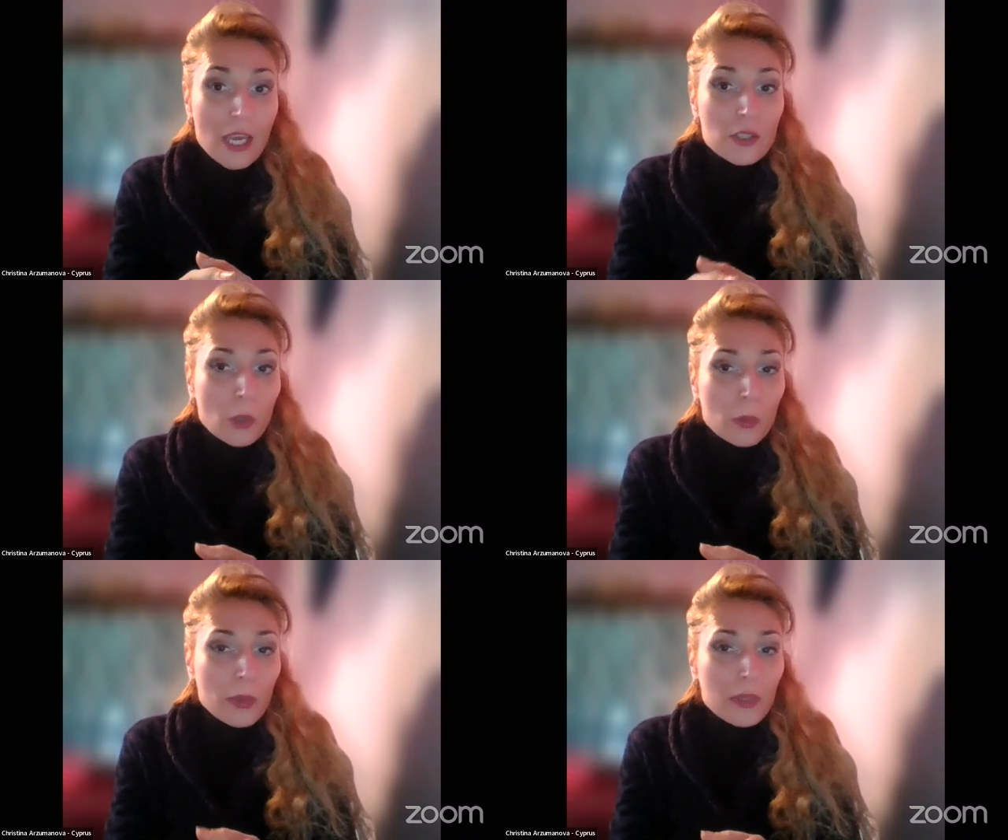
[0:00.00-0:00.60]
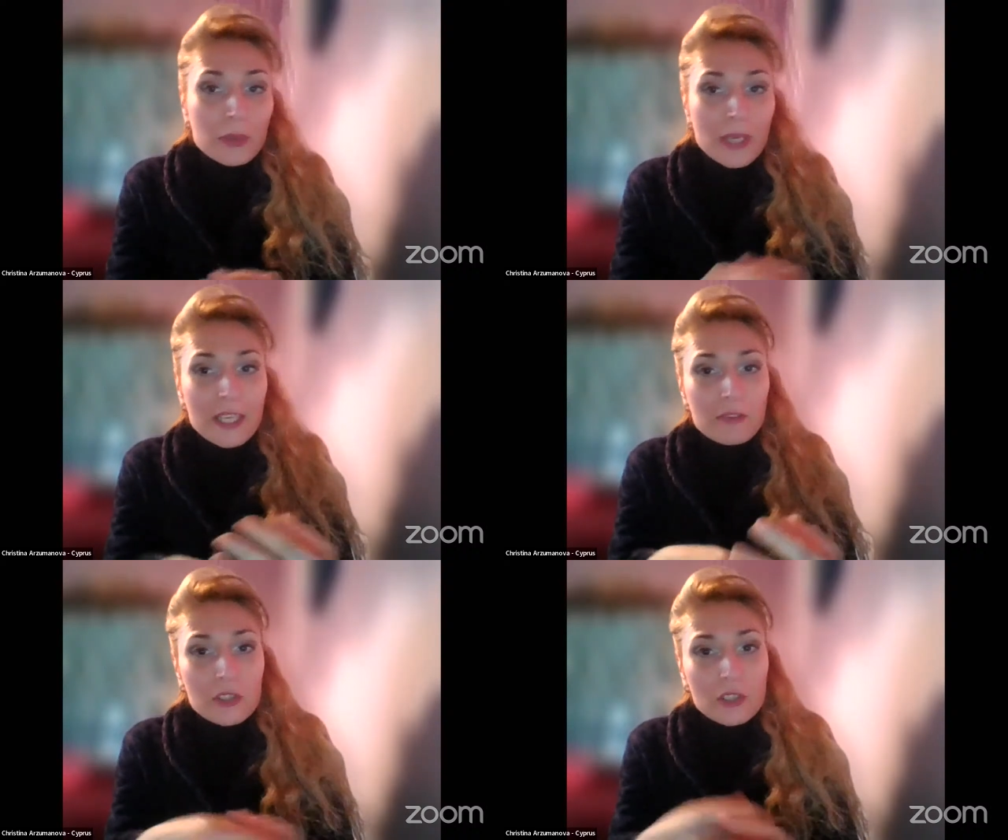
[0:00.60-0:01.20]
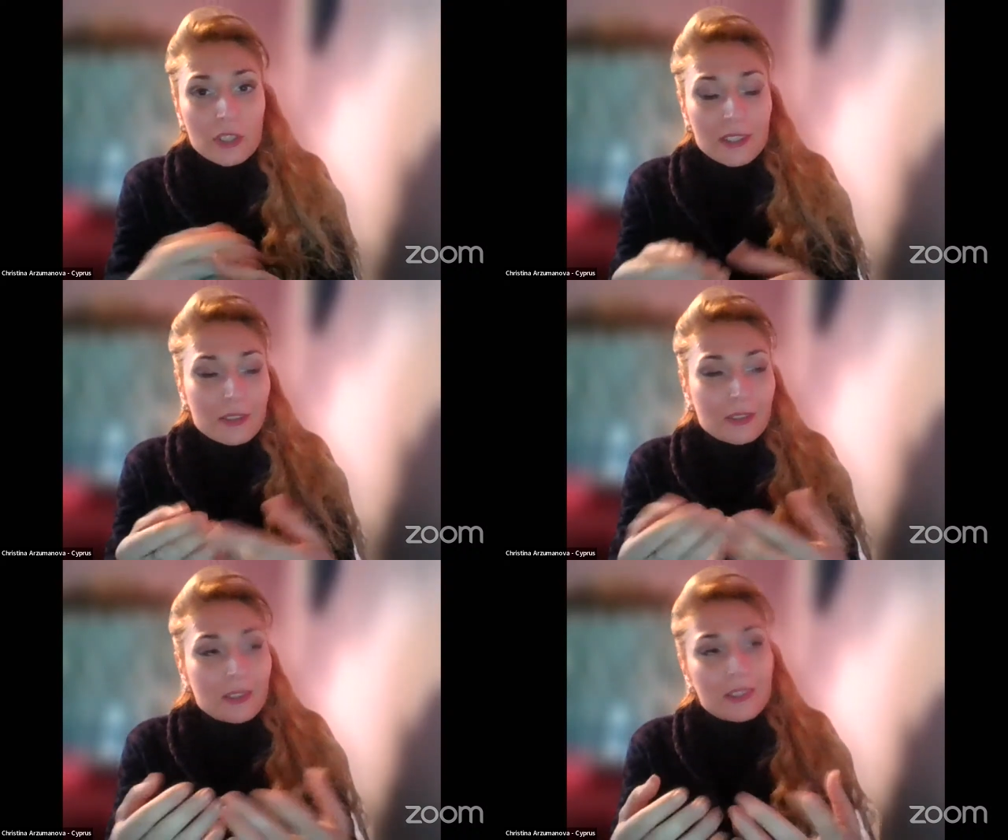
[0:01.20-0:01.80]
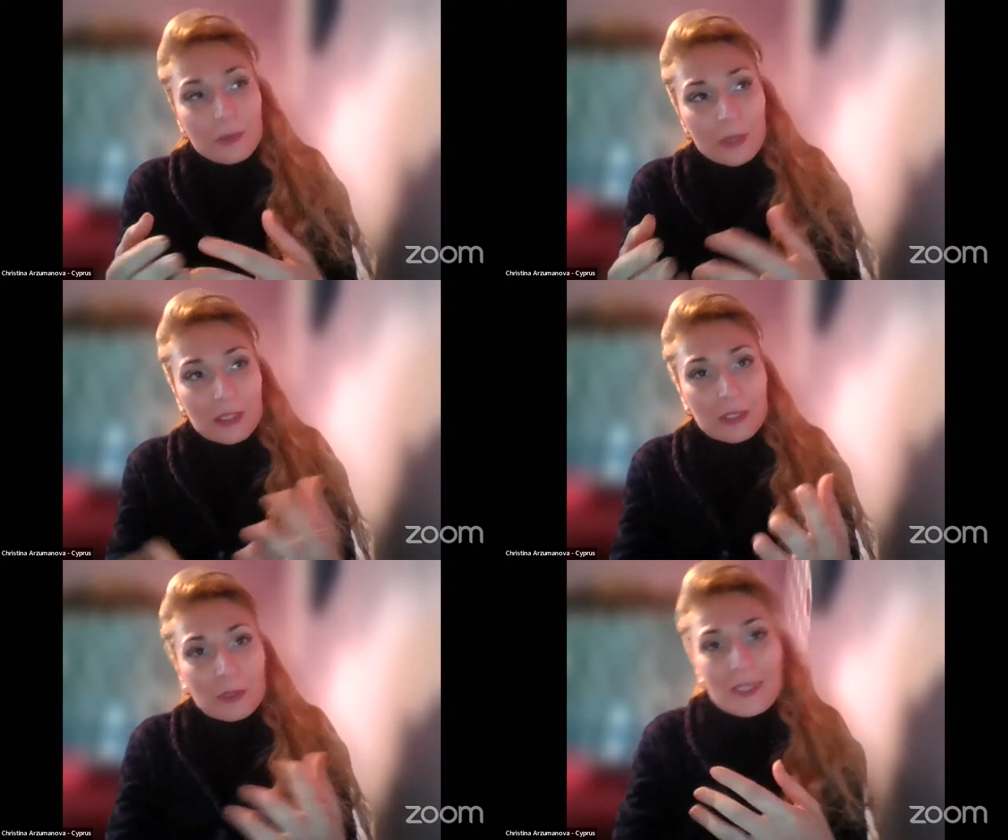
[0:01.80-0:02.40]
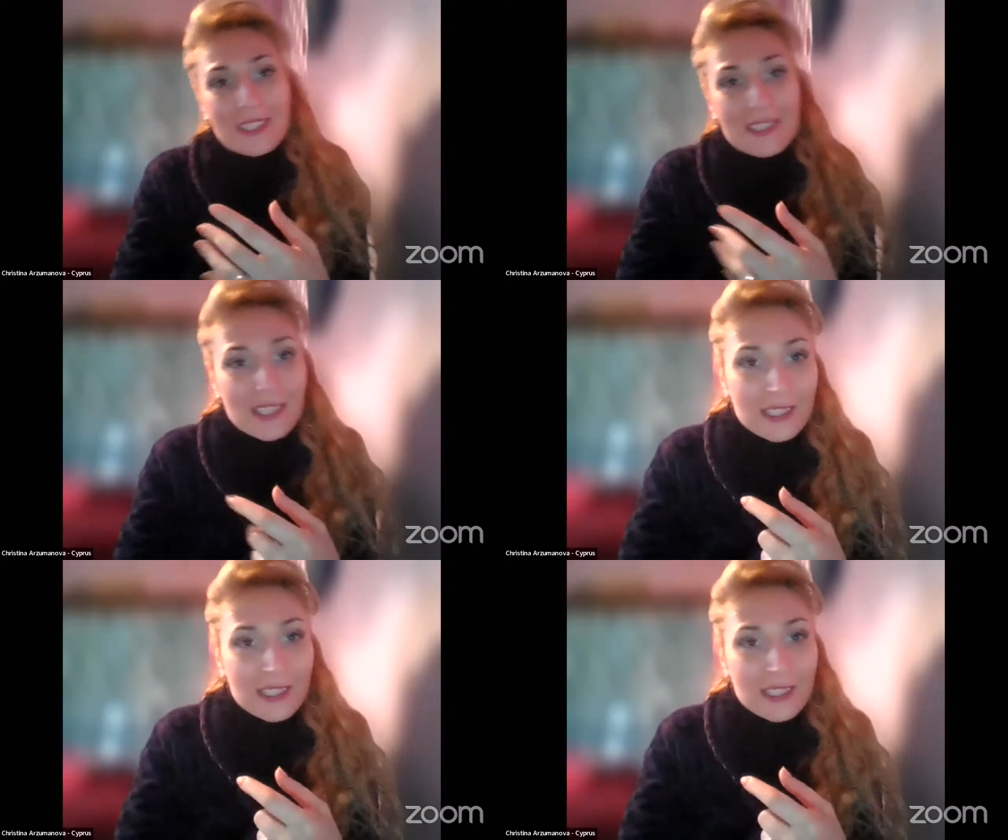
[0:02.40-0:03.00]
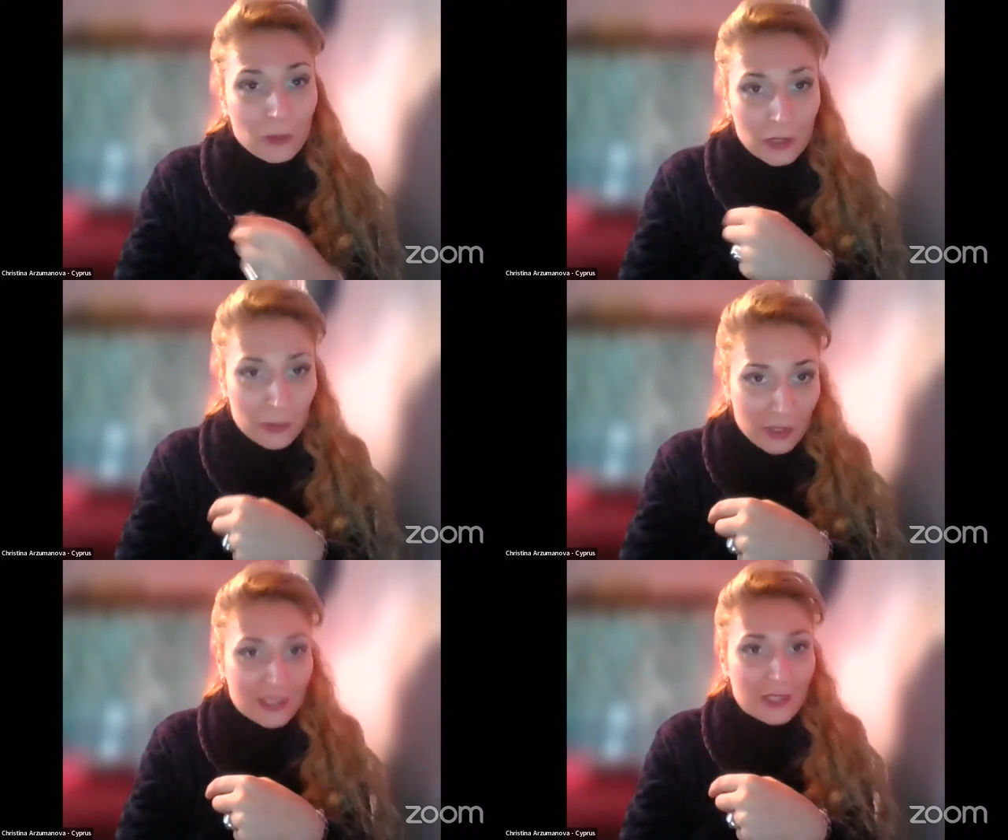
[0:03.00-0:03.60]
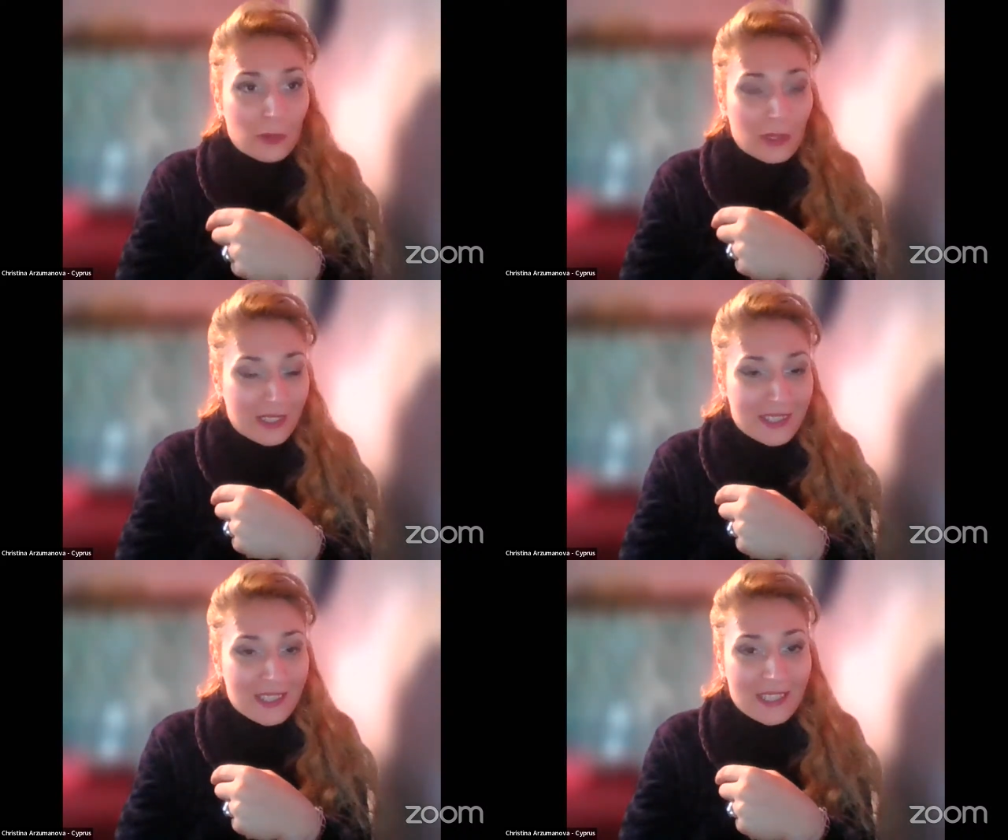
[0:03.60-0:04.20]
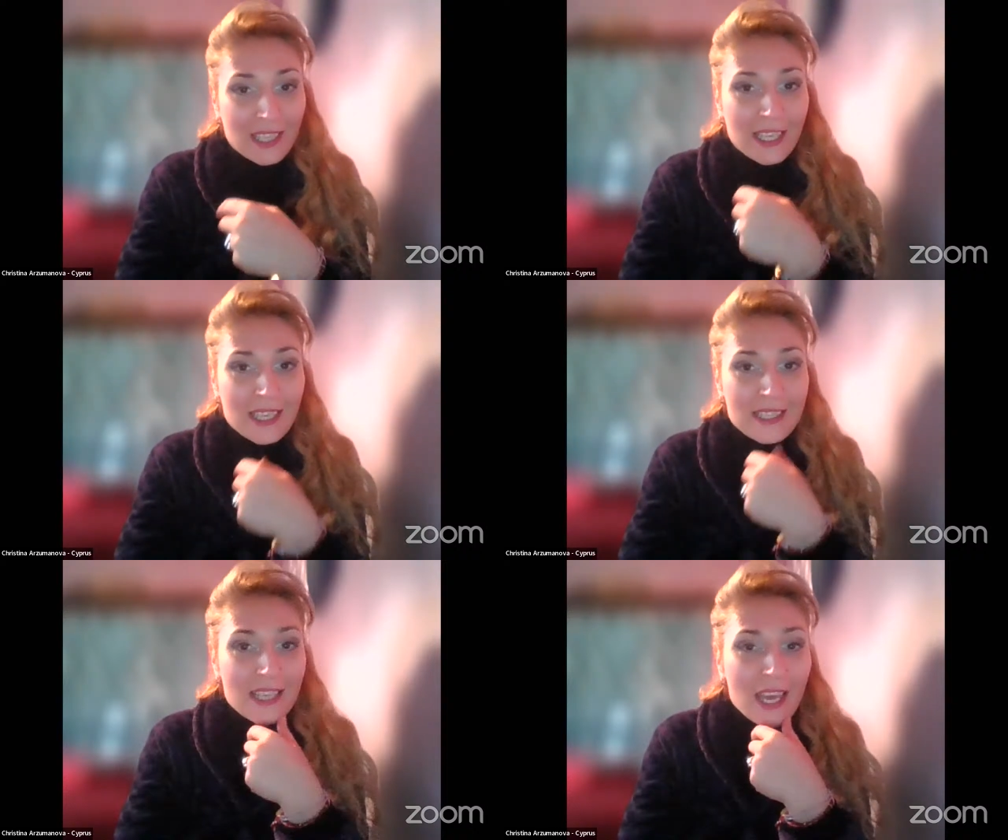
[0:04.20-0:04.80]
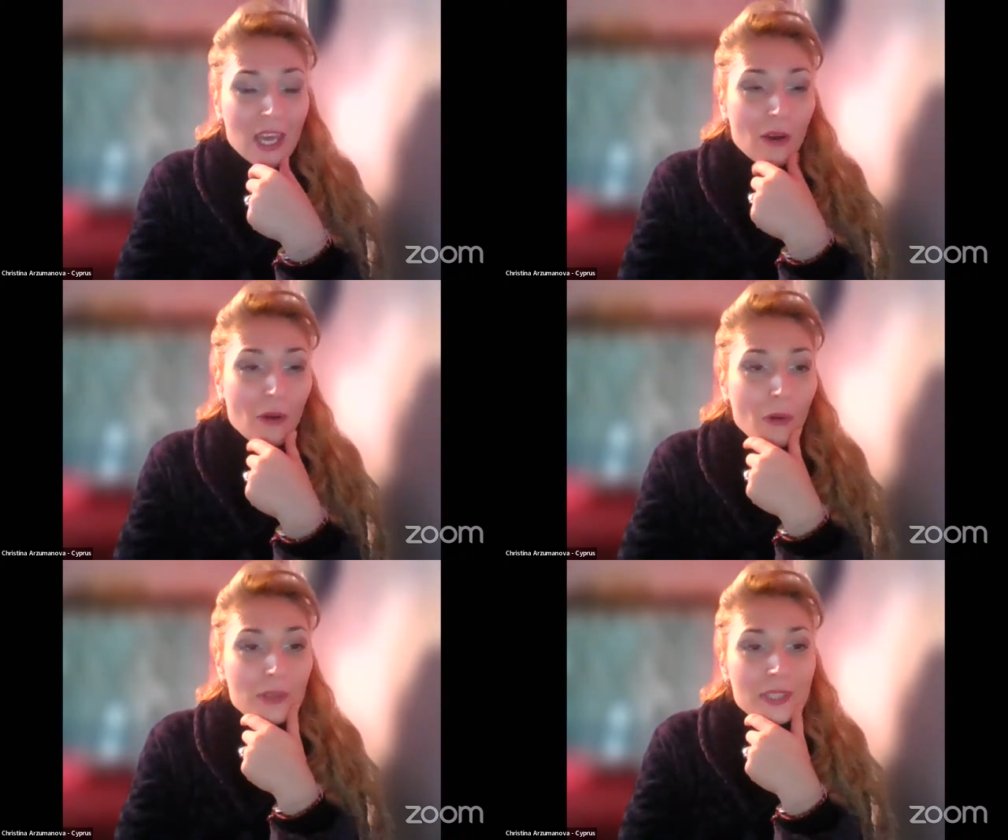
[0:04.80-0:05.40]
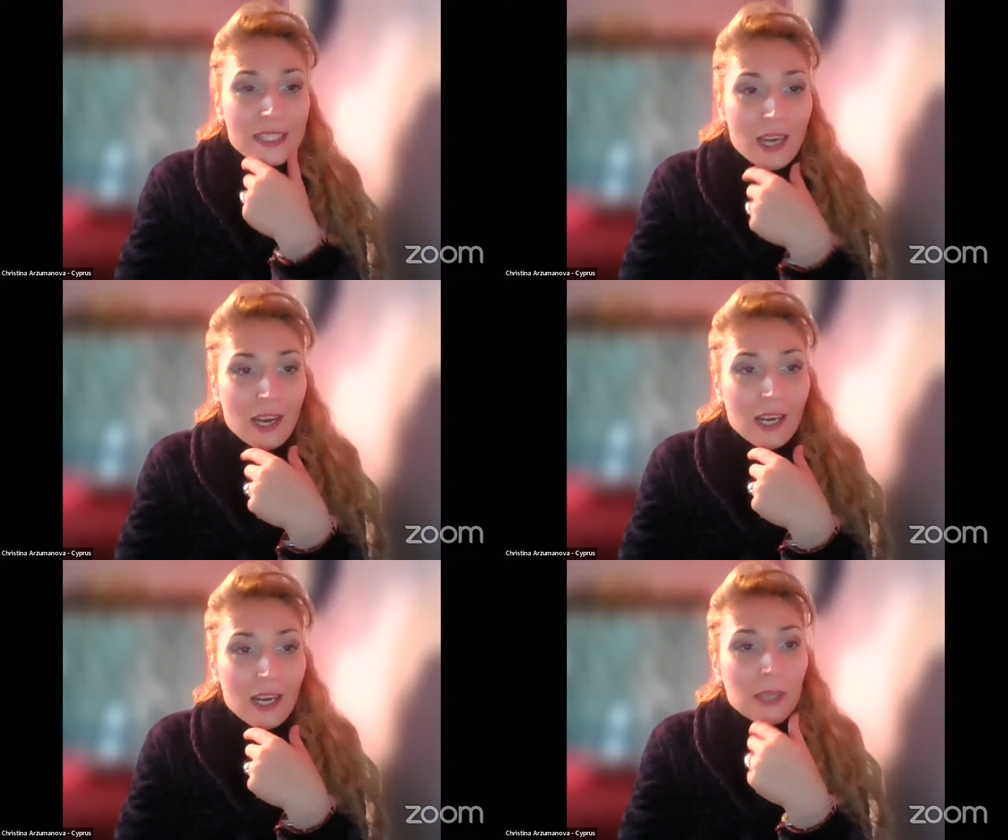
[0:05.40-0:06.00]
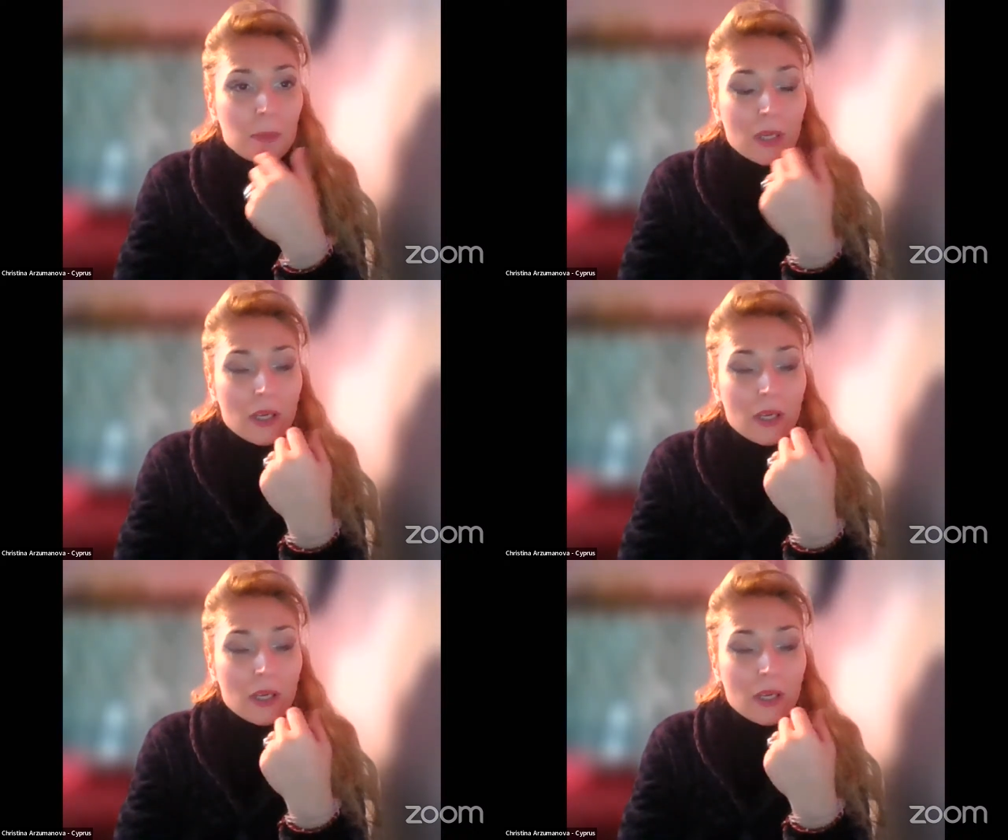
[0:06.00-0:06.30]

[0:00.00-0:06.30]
So we create a vision in 2026, not only 2026. I guess all the time